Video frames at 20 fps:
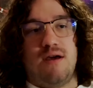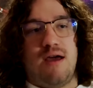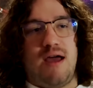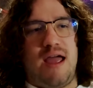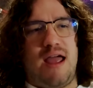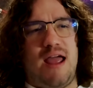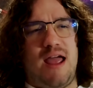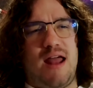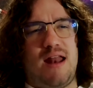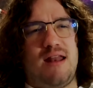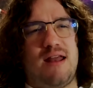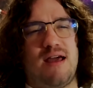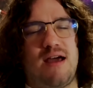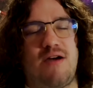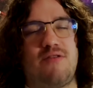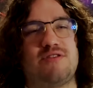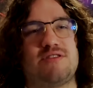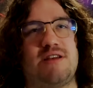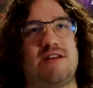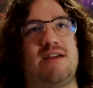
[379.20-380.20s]
And
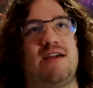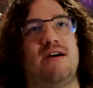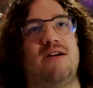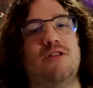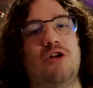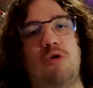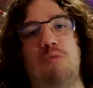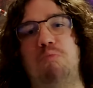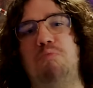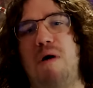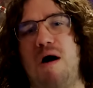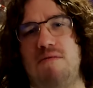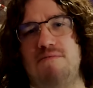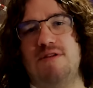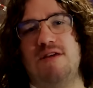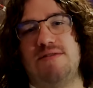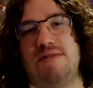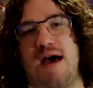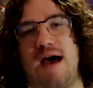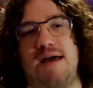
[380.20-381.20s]
I was like a little bummed
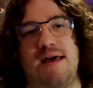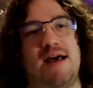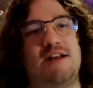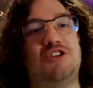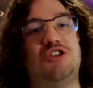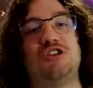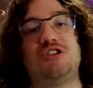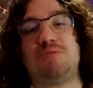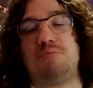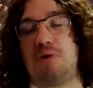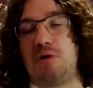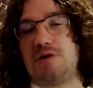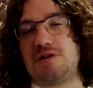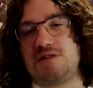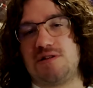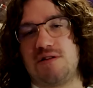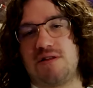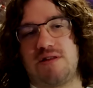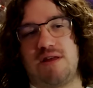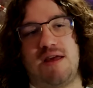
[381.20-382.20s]
at that. That's just a
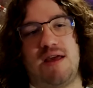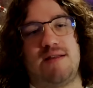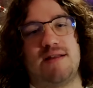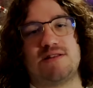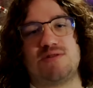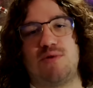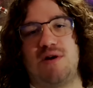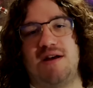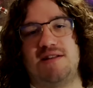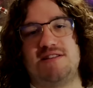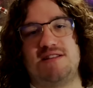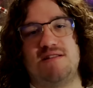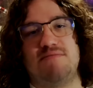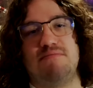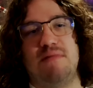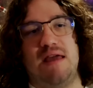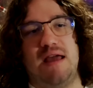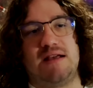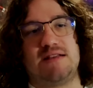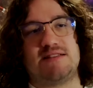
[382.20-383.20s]
personal thing. That's why it's in the
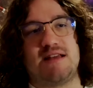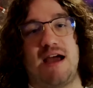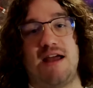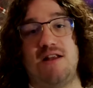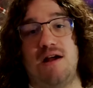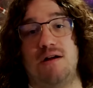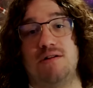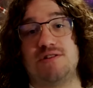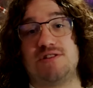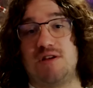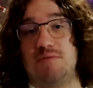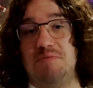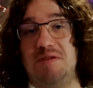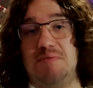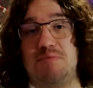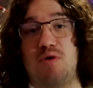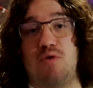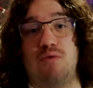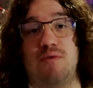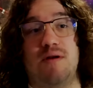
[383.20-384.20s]
mix. I know some
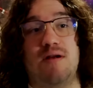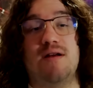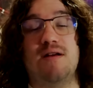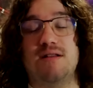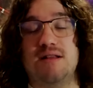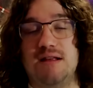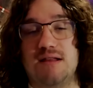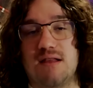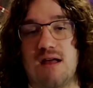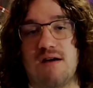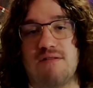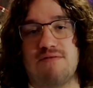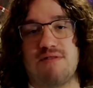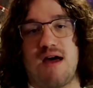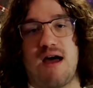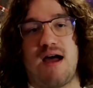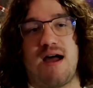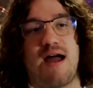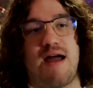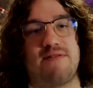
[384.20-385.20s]
people really love
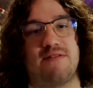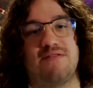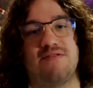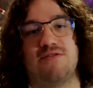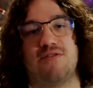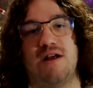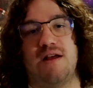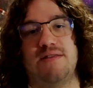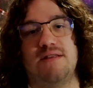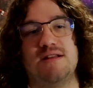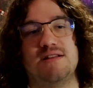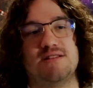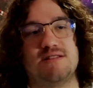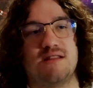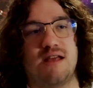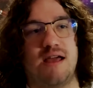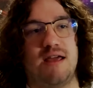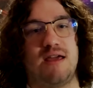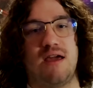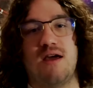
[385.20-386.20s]
that. I have a friend that is
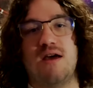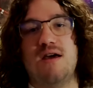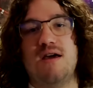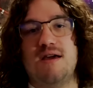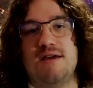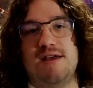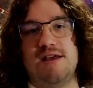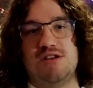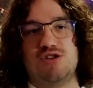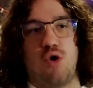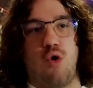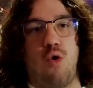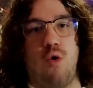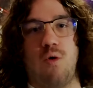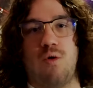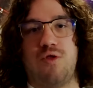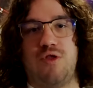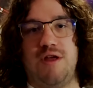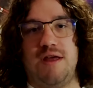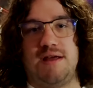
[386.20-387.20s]
like, his
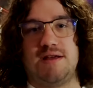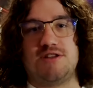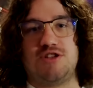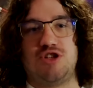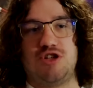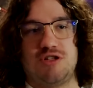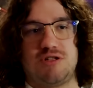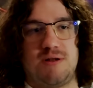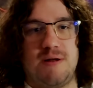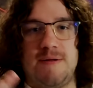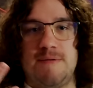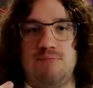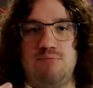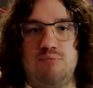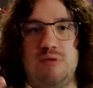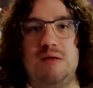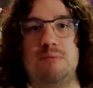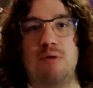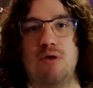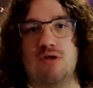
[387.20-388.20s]
whole thing is just
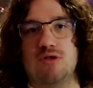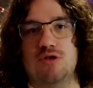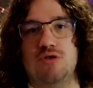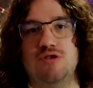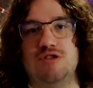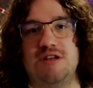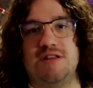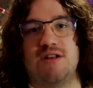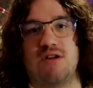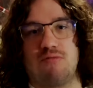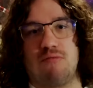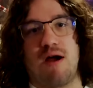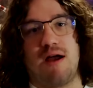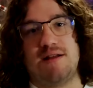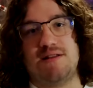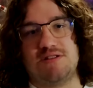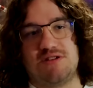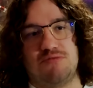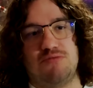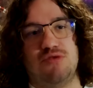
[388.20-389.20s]
people losing their
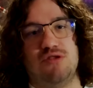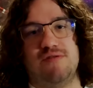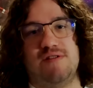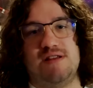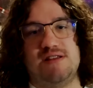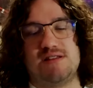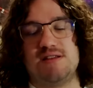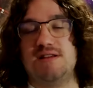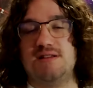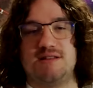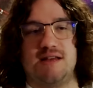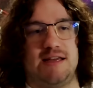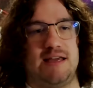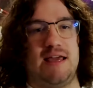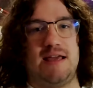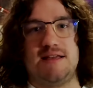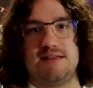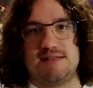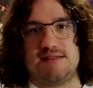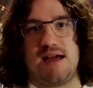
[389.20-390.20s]
minds in movies. It's like
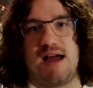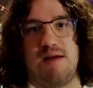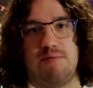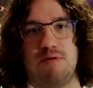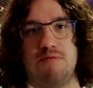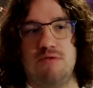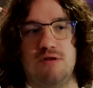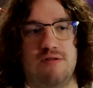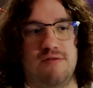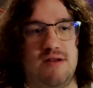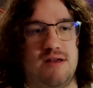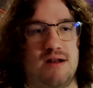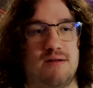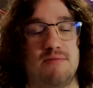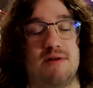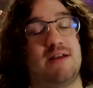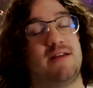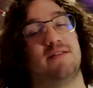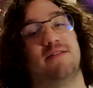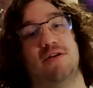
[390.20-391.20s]
his type of movie. And I'm
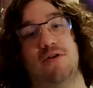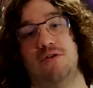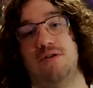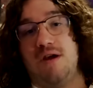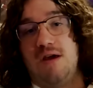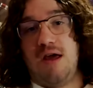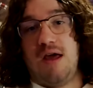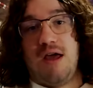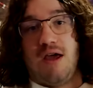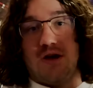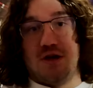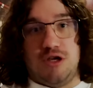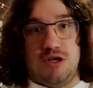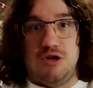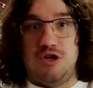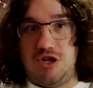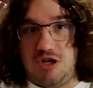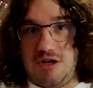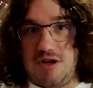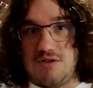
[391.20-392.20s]
like, dude,
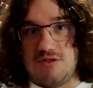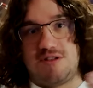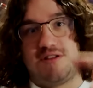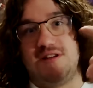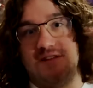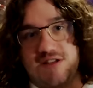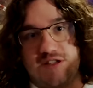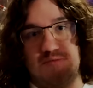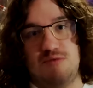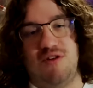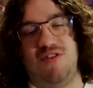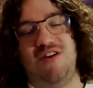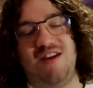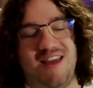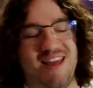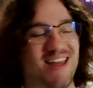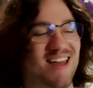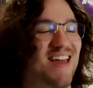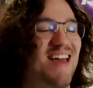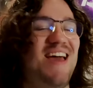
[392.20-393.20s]
you should go see this
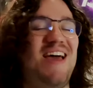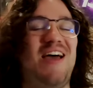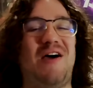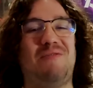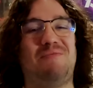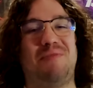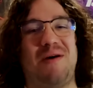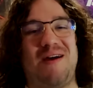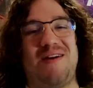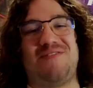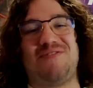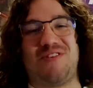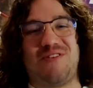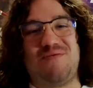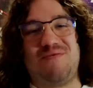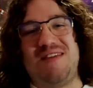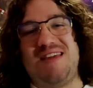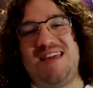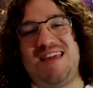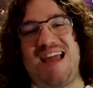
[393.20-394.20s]
movie. But for
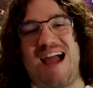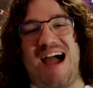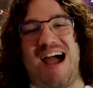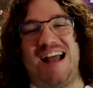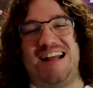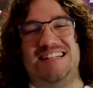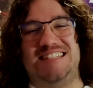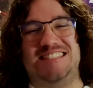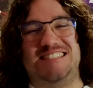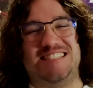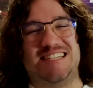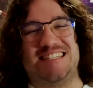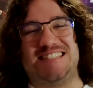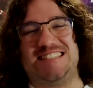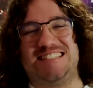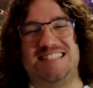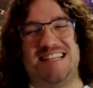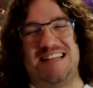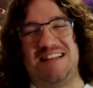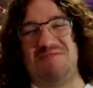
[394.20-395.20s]
me, I
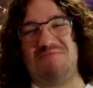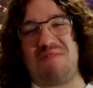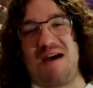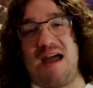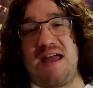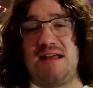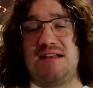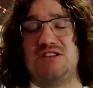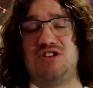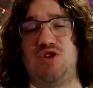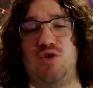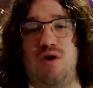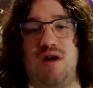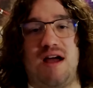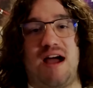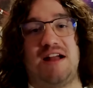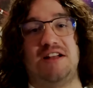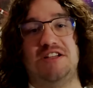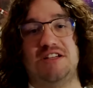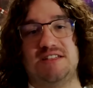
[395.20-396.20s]
just didn't buy into
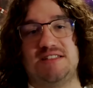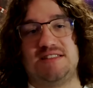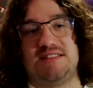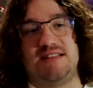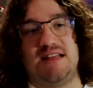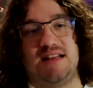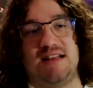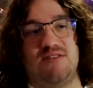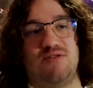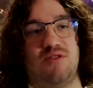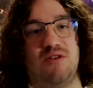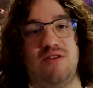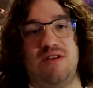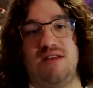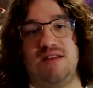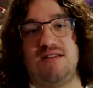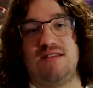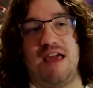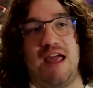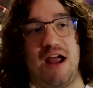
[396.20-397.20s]
it. I just didn't
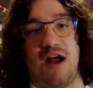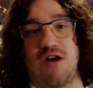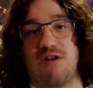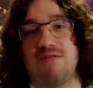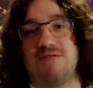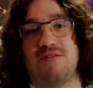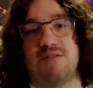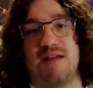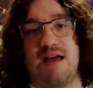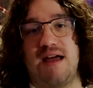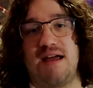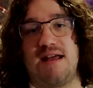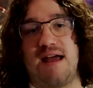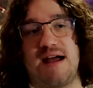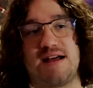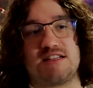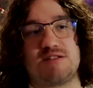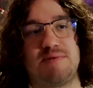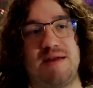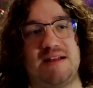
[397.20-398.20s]
really care for that
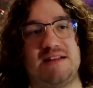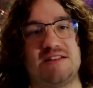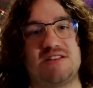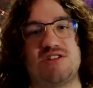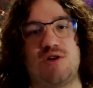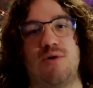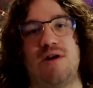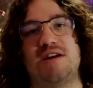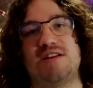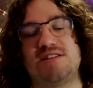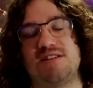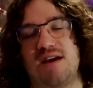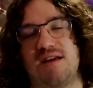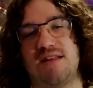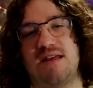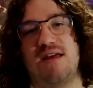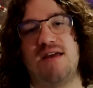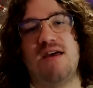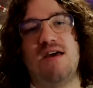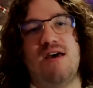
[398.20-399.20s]
aspect. And so when I saw
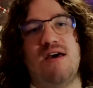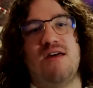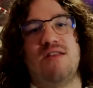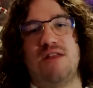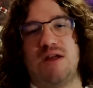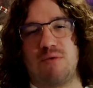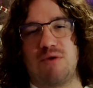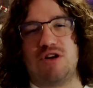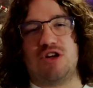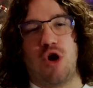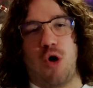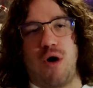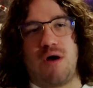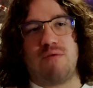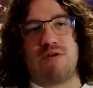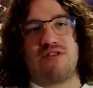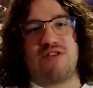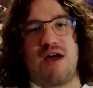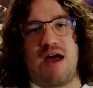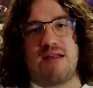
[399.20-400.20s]
that they were going
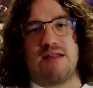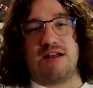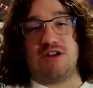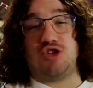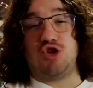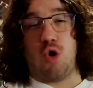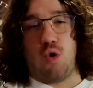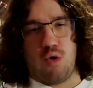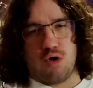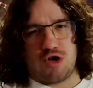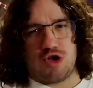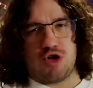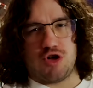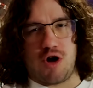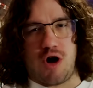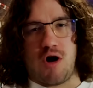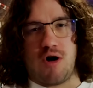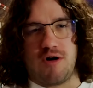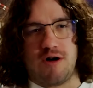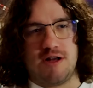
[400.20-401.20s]
with that, like, tortured
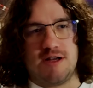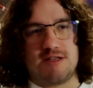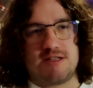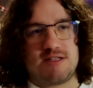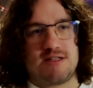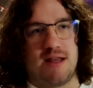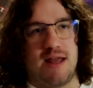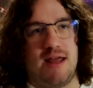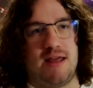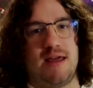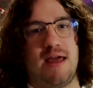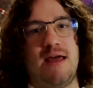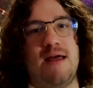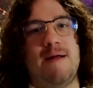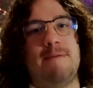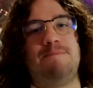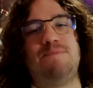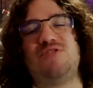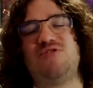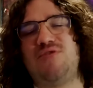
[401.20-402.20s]
artist, like,
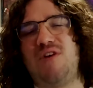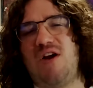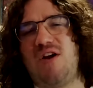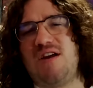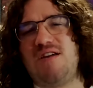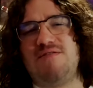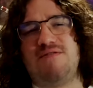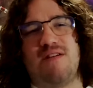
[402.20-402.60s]
it's very,